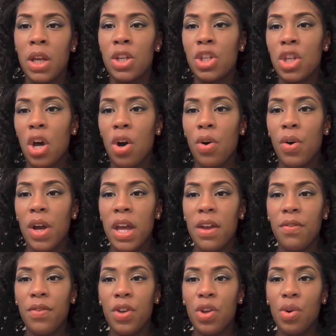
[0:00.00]
So
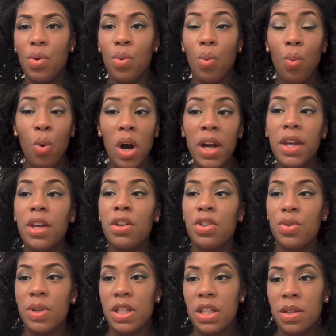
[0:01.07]
if you want your
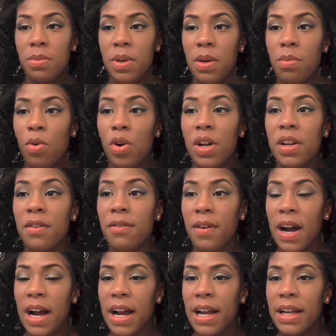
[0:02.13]
twist to be more
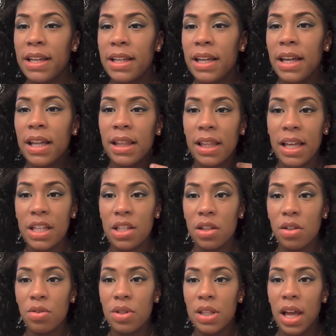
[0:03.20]
defined and less
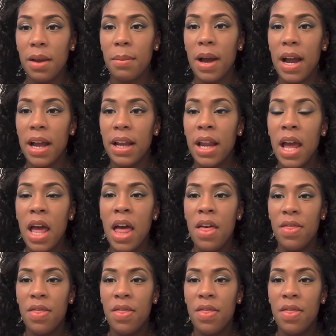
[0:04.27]
loose like mine,